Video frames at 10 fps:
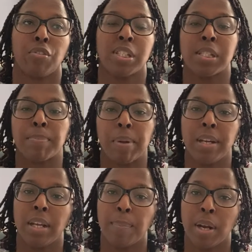your
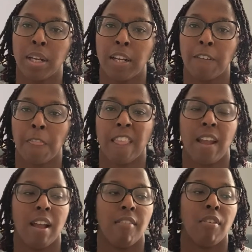spending money
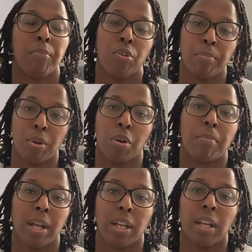from your bill
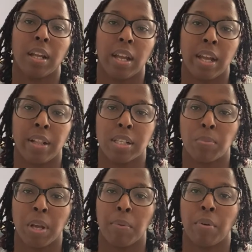money. In this
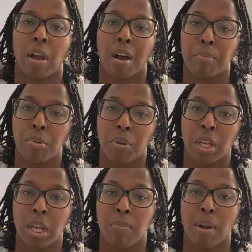way, it will help you
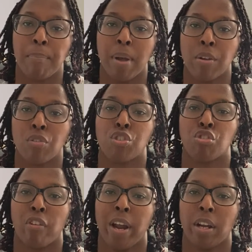keep a better
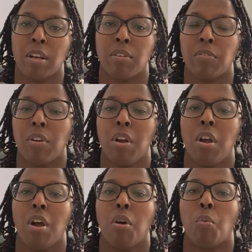track of
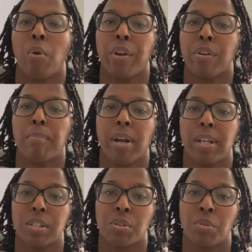where your
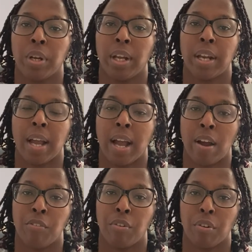money is going and
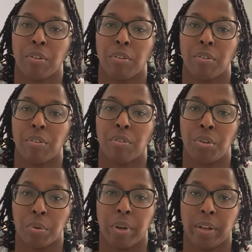how you're
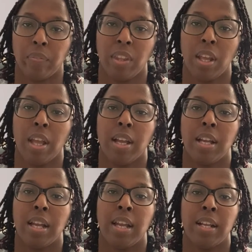doing.
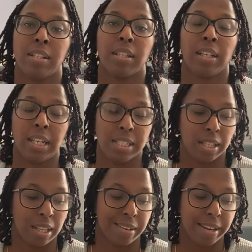And to lead to
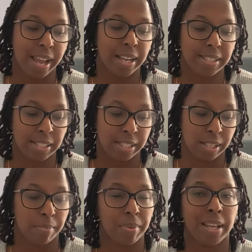the next
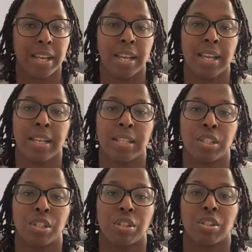tip
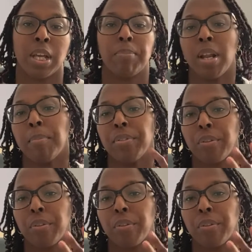is tip number